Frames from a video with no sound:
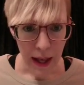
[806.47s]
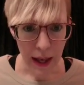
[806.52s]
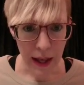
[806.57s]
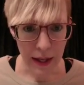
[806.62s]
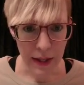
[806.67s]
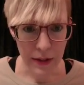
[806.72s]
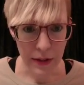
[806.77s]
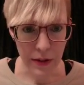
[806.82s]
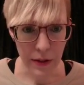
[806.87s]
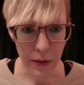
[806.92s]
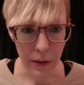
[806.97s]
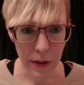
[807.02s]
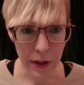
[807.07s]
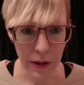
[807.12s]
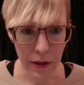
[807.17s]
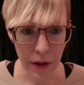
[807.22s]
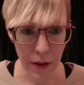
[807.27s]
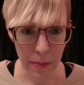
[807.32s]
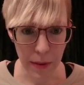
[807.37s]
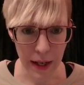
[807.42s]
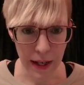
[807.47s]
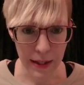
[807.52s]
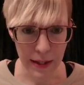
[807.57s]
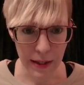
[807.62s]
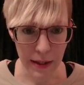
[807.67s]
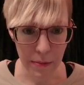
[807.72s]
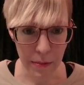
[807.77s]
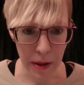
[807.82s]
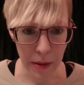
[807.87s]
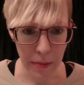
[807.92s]
And so here I
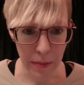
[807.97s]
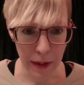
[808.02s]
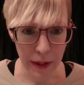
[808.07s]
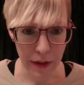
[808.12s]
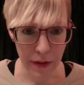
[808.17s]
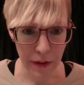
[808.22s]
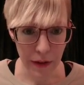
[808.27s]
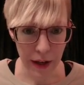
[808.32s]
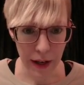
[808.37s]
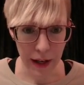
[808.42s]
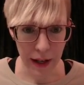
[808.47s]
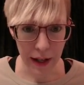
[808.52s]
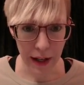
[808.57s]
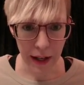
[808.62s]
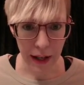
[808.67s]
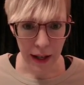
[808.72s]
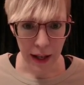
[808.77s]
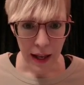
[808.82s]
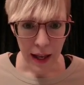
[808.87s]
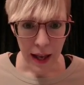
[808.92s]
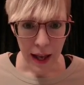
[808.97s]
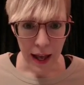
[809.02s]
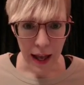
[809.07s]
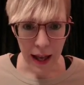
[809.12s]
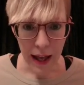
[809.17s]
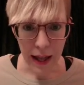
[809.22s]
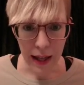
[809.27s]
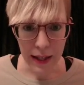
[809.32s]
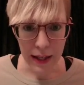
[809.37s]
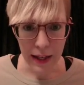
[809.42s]
pass in my byte array
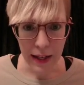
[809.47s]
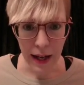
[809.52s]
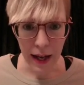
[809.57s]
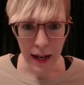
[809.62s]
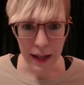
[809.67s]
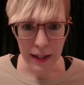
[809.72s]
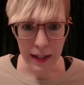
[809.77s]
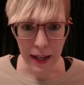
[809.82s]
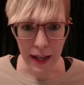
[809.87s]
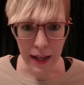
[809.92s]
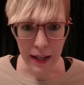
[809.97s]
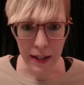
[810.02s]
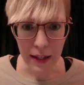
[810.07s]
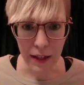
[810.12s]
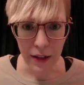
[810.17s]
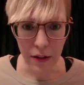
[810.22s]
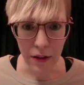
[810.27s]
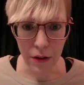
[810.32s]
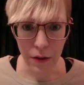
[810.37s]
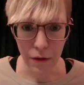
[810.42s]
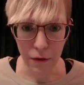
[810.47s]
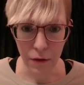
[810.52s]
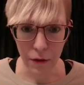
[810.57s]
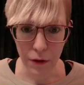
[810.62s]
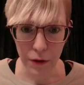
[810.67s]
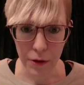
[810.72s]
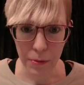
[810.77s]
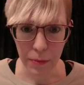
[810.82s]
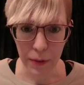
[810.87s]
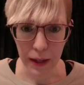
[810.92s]
and I get the
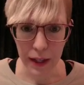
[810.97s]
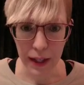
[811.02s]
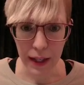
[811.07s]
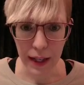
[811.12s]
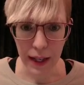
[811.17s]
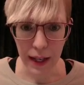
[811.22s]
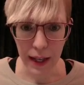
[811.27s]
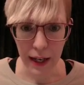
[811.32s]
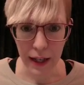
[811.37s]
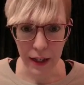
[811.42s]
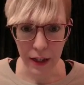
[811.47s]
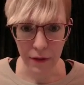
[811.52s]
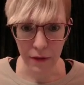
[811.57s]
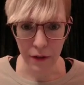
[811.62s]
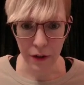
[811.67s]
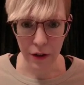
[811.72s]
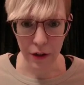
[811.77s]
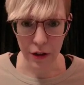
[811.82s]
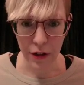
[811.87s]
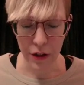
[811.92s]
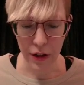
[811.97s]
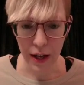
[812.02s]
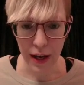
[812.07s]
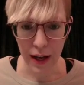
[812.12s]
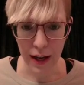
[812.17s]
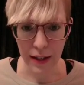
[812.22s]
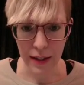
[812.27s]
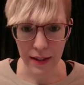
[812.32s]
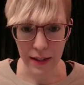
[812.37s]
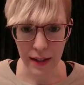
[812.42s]
first byte and I convert it to
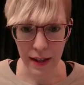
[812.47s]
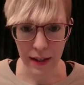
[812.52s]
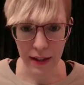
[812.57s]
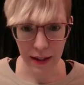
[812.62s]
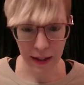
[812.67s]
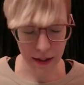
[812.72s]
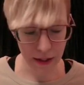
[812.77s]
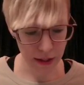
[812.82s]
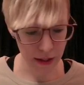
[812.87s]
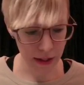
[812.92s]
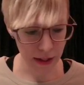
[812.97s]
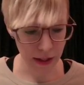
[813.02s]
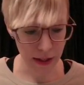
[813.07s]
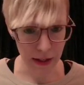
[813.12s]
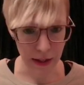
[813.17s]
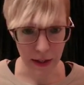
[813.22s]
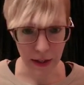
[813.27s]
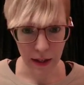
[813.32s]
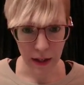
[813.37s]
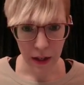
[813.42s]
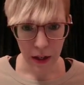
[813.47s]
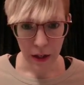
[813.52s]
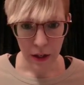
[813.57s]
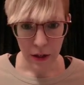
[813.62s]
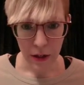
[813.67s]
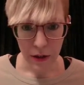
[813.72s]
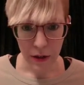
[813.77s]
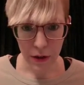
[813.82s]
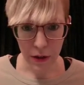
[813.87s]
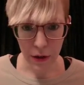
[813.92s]
hex and then to int.
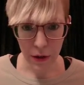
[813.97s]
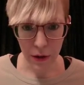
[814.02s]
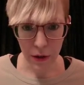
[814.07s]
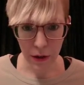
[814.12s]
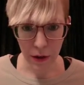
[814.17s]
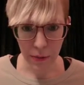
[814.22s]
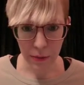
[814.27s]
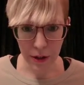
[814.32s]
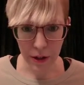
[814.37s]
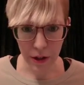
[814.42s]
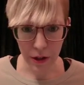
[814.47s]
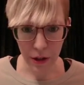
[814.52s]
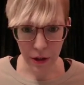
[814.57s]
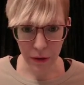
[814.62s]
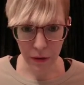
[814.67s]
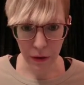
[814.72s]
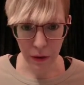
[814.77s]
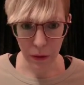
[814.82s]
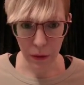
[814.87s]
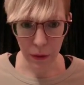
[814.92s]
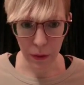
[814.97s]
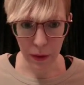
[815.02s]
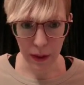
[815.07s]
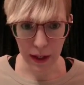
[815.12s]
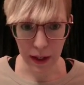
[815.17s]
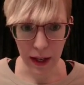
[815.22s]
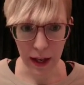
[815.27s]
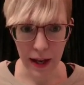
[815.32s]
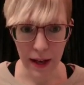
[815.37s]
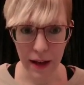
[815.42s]
So let me show you real
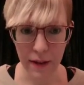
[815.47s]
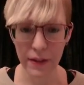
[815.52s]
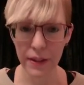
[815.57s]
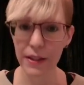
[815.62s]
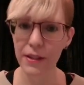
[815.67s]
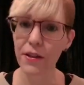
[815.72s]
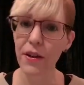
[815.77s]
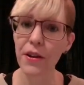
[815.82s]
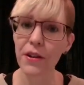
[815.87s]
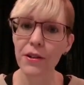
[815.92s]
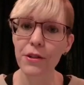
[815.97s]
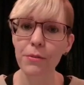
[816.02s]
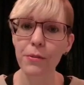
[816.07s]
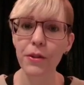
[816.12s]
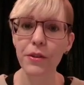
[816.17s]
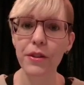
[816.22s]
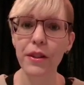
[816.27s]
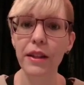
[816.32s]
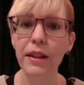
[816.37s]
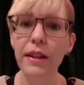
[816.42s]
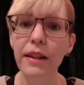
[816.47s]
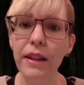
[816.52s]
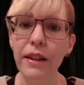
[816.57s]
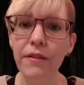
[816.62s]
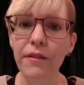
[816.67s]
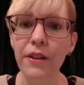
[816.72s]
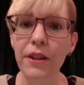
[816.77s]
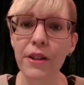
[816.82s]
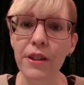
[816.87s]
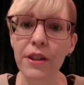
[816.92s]
quick. I have these awesome
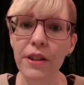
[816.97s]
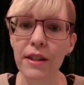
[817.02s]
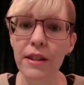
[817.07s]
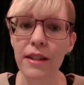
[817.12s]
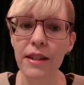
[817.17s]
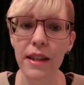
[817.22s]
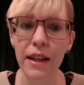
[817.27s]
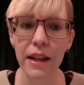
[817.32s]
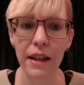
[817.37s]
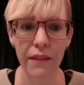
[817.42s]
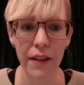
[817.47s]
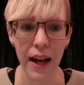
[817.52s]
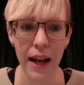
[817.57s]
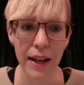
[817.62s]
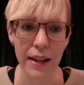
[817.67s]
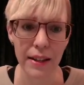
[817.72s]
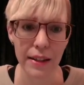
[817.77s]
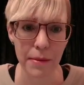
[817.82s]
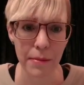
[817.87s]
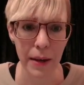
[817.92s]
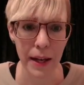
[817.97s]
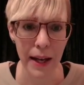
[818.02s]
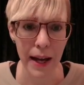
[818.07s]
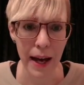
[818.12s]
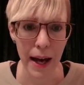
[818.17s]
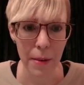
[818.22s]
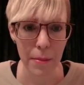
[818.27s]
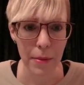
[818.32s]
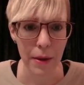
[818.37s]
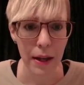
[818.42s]
utility functions that I've added to my
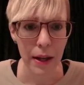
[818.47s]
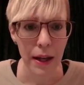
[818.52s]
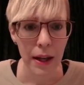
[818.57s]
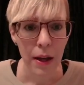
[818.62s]
app